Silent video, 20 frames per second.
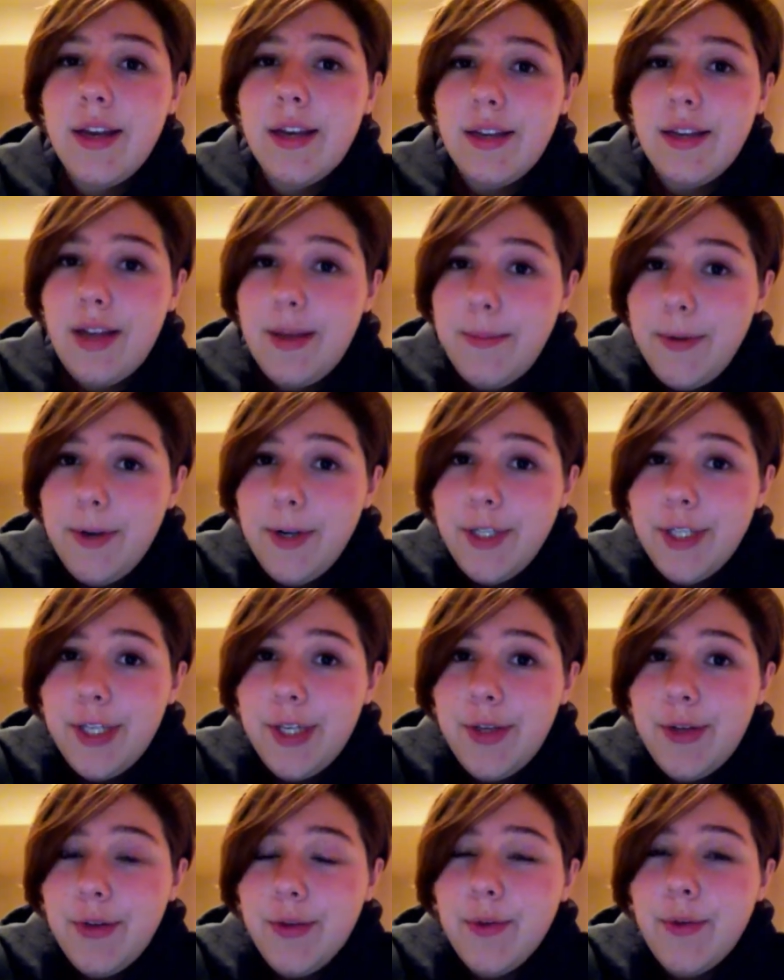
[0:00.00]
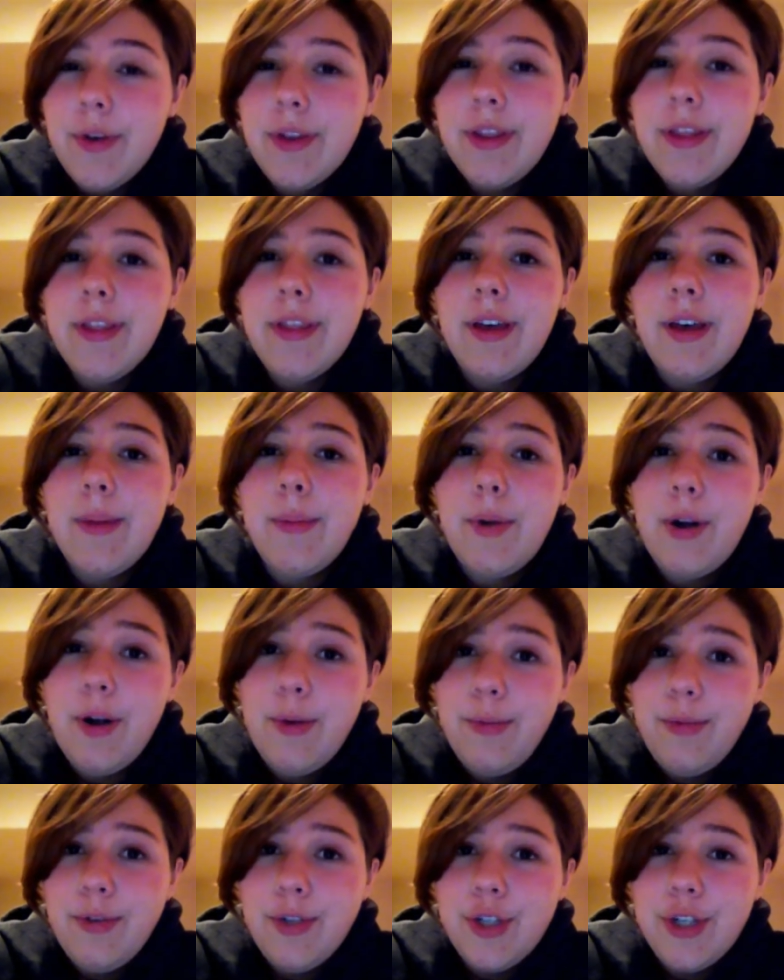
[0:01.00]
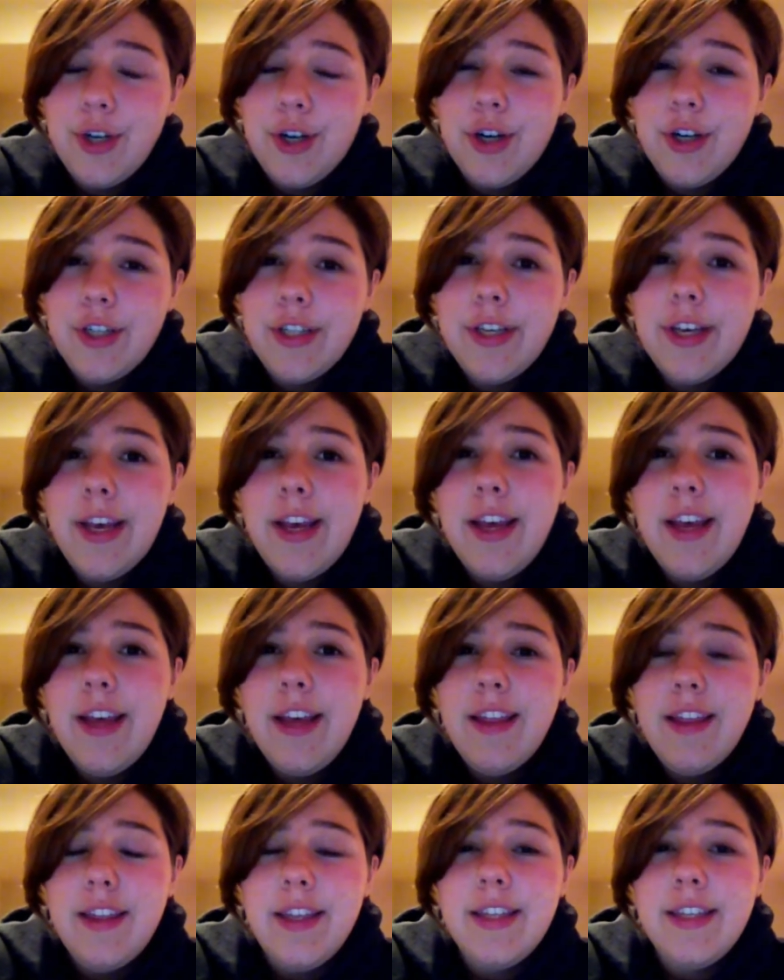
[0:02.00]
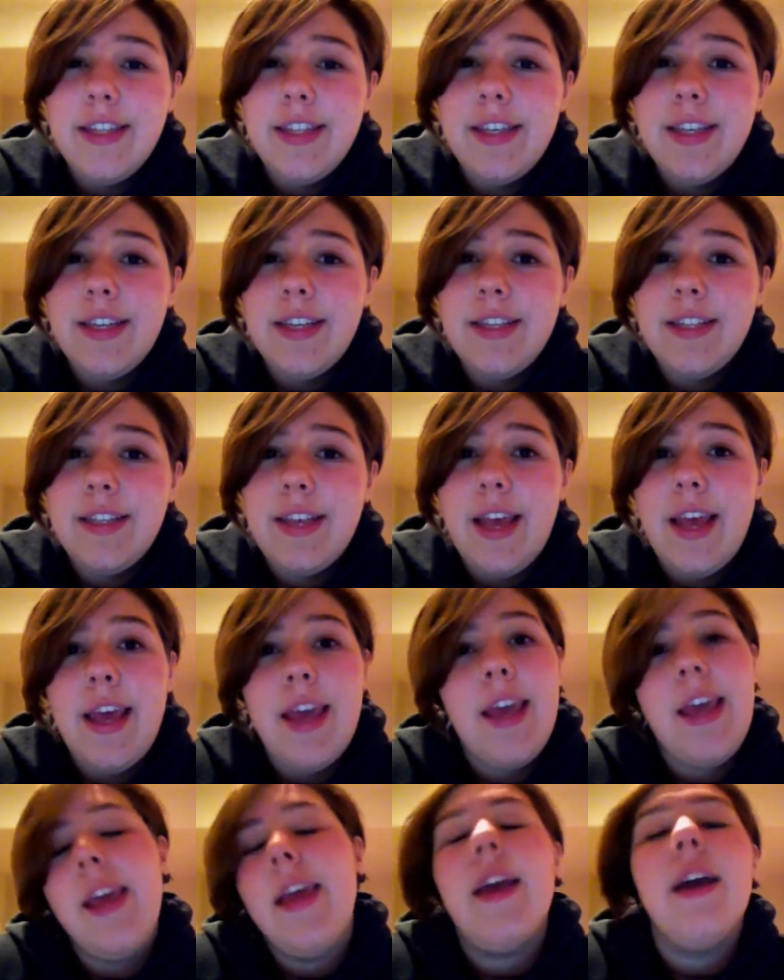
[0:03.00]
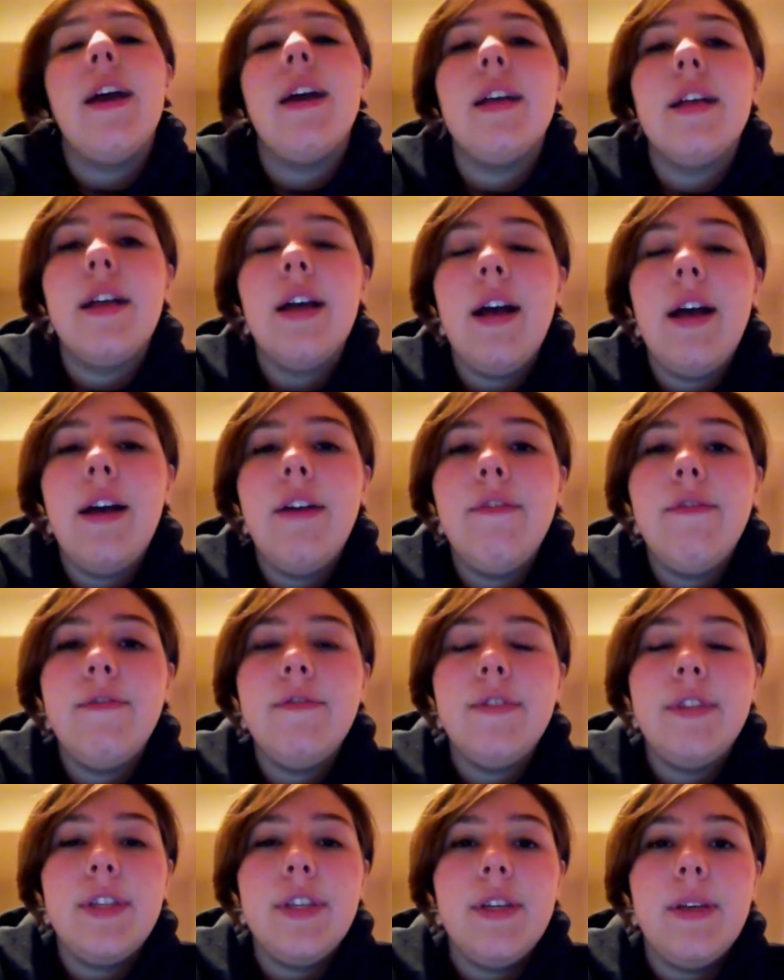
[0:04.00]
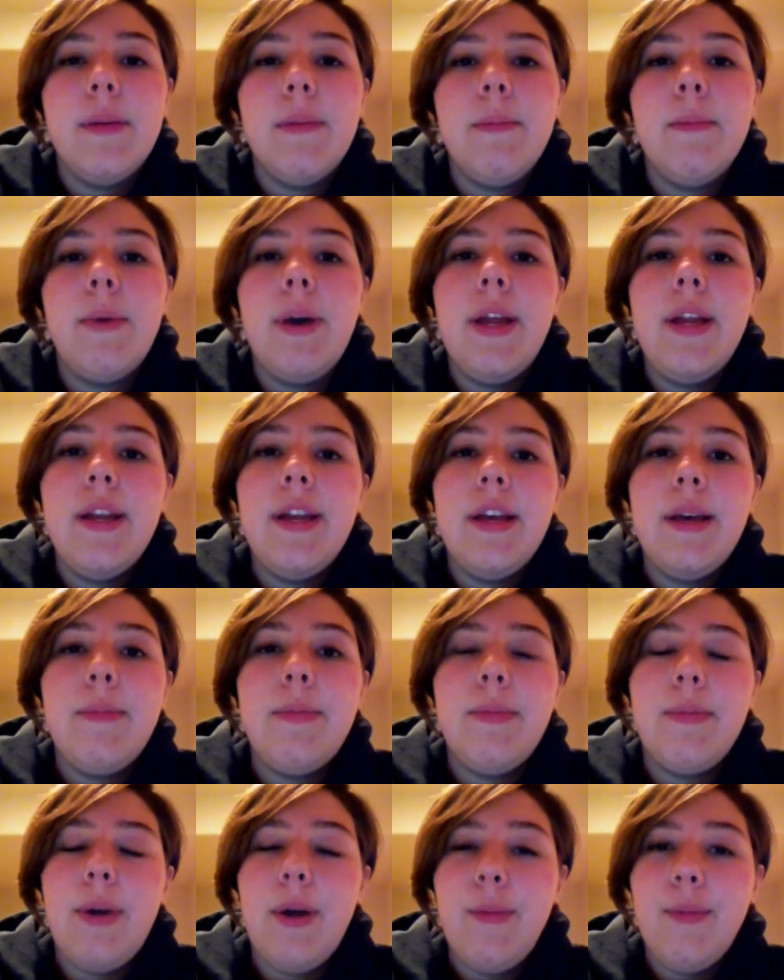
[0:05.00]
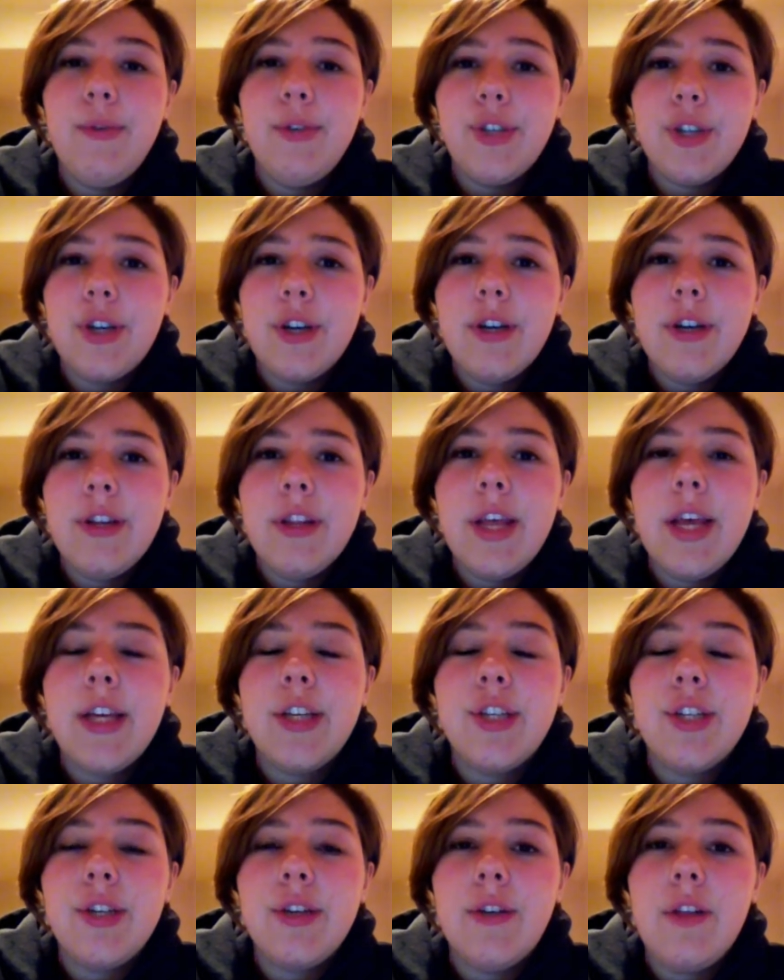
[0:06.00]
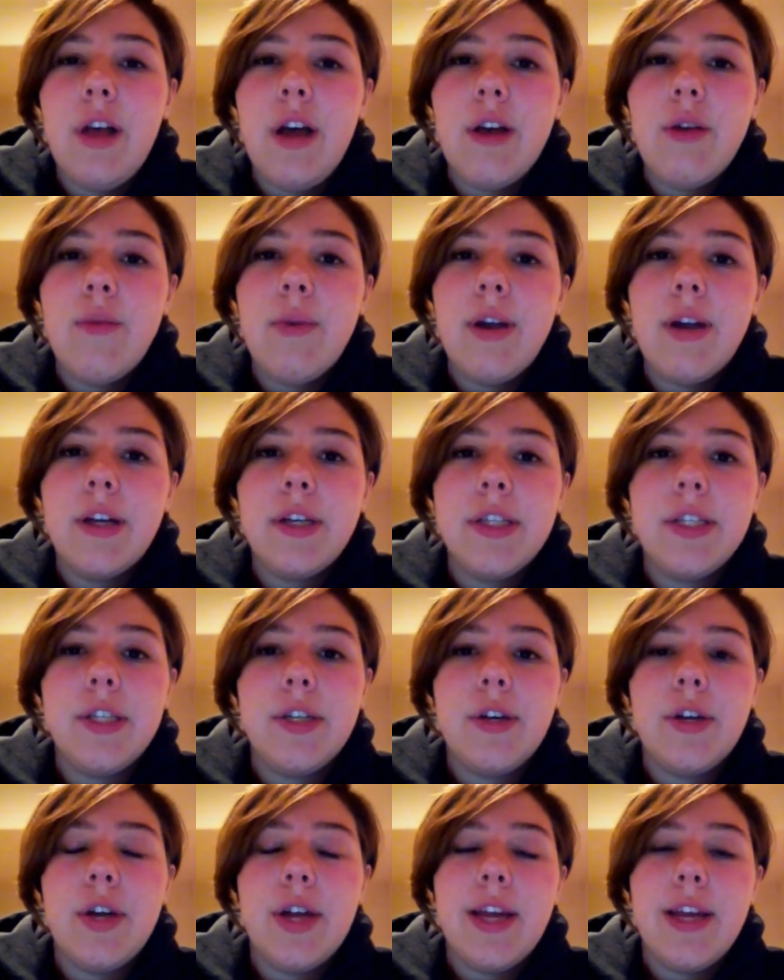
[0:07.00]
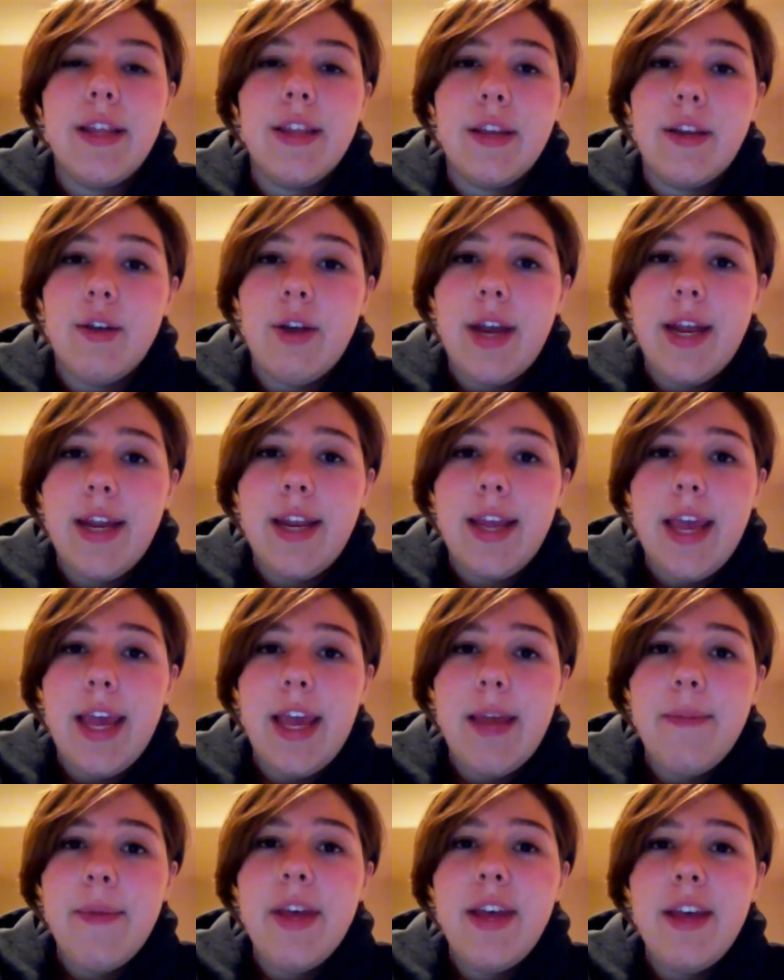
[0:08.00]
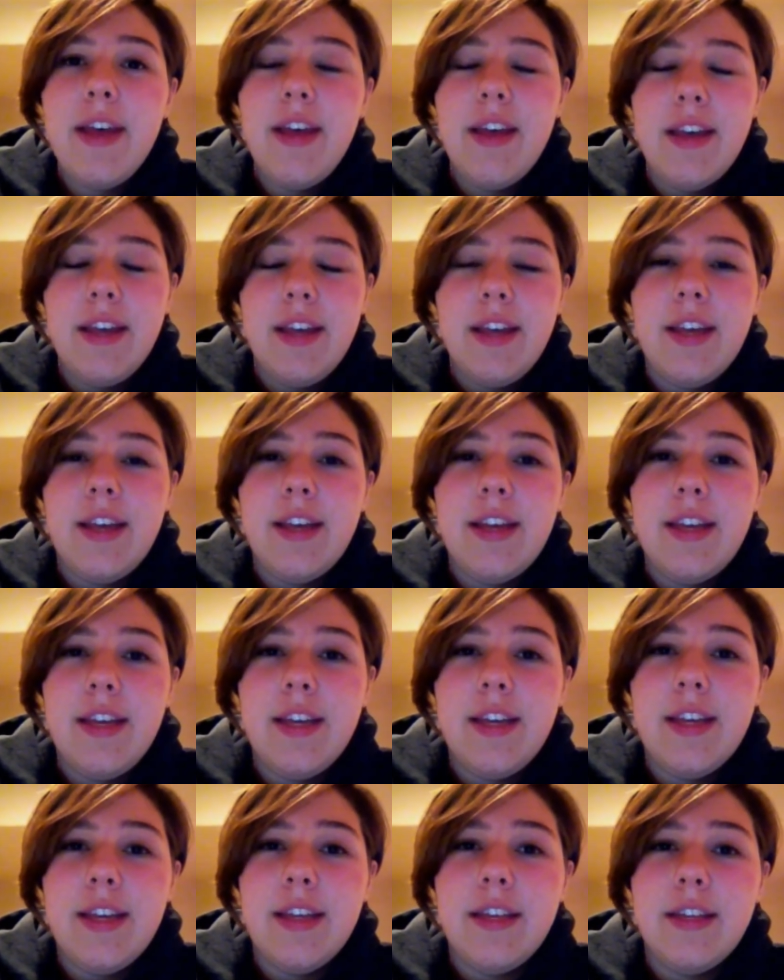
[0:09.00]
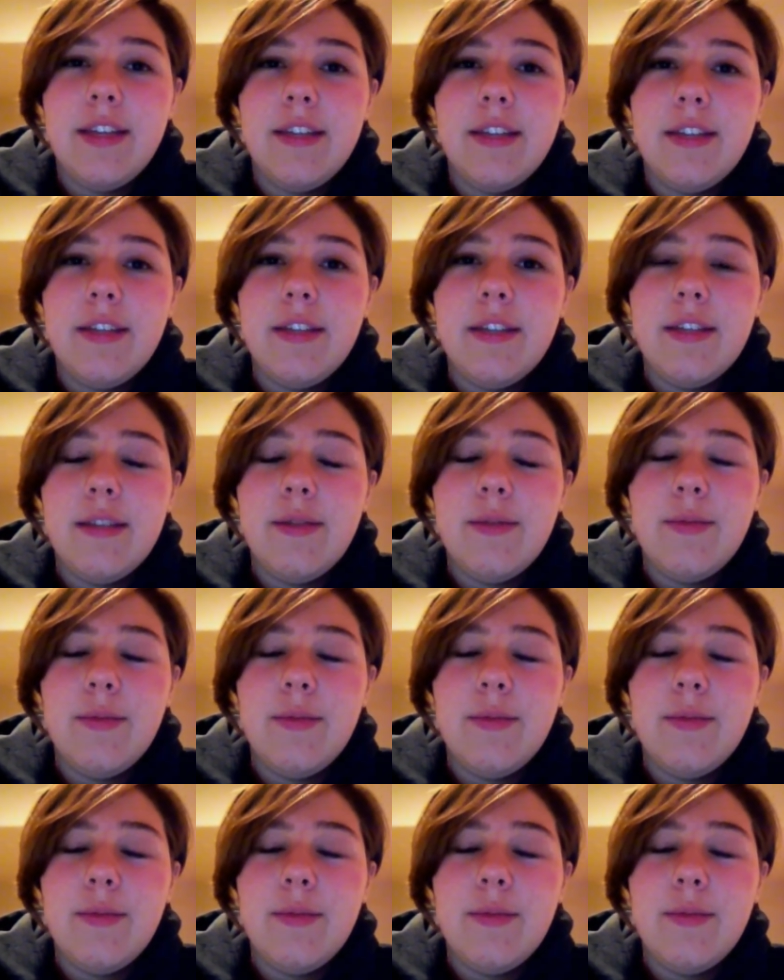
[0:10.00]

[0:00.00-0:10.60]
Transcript: Number 2, the purple shirt. This is a cuffed, button-up purple shirt that Sherlock wears during the Great Game. It is